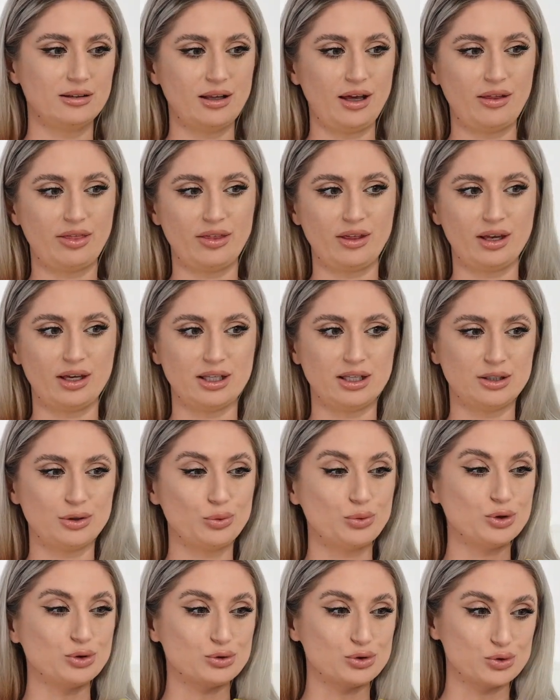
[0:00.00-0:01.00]
I think it
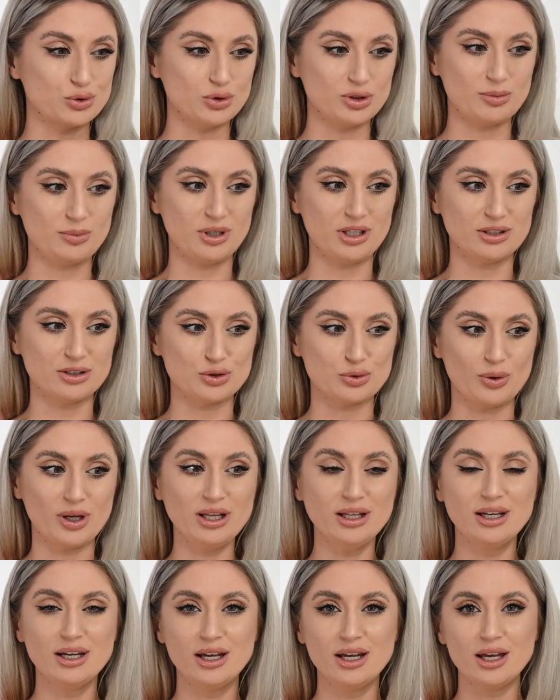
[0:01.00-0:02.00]
would suit me as
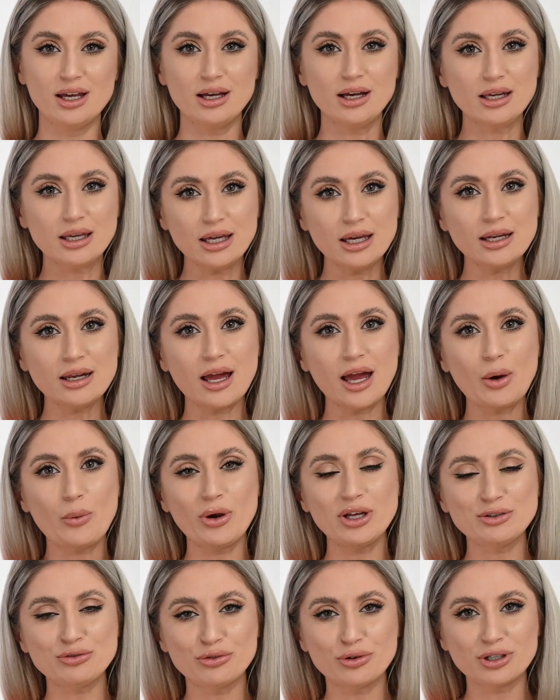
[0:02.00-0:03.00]
well. Again, I
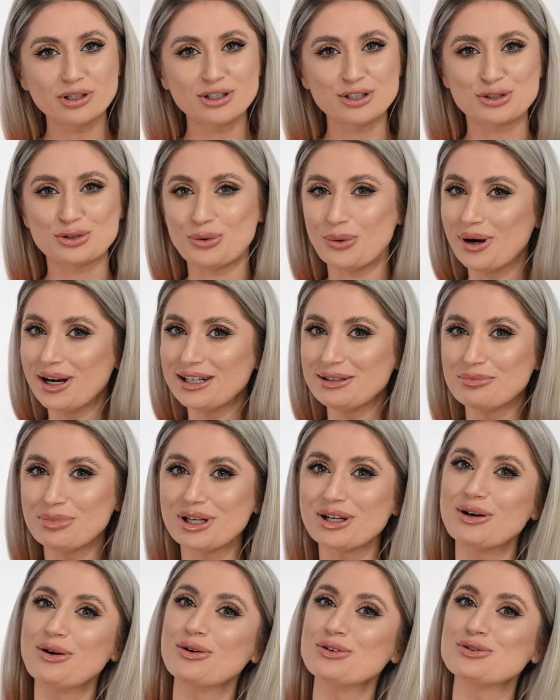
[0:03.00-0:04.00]
went for this one
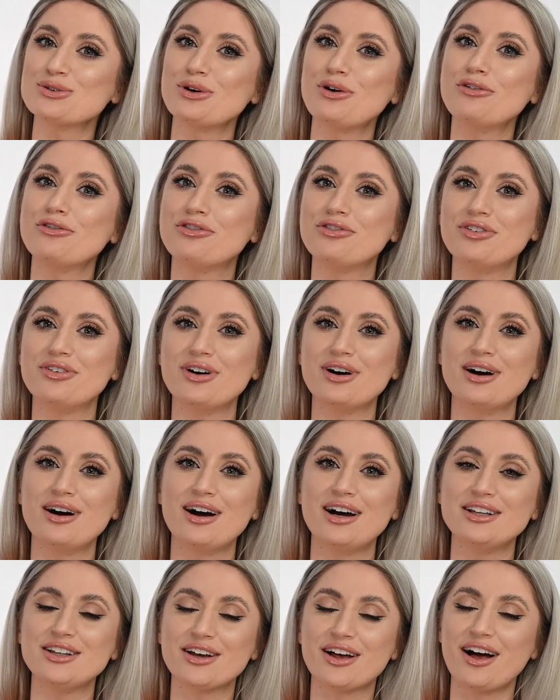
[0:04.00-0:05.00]
because of
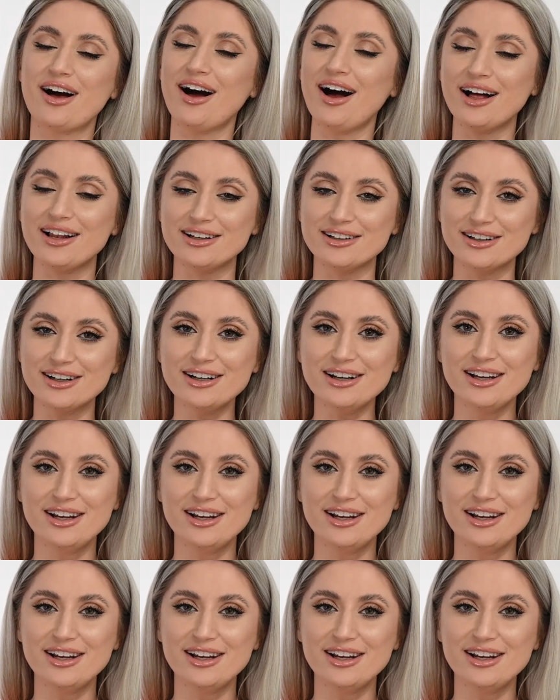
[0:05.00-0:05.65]
the color.